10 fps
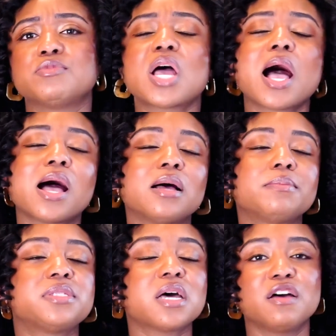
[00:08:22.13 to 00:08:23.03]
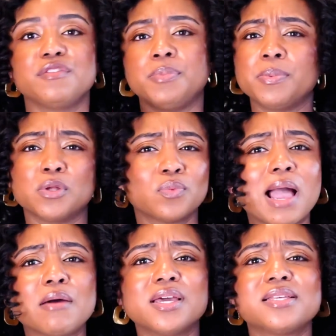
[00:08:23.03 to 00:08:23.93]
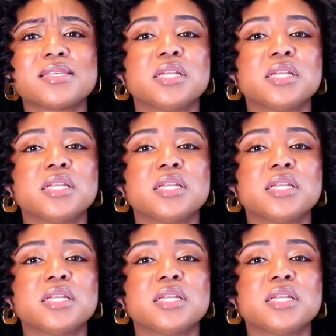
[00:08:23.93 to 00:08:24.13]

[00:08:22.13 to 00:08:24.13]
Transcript: jobs, of people around us.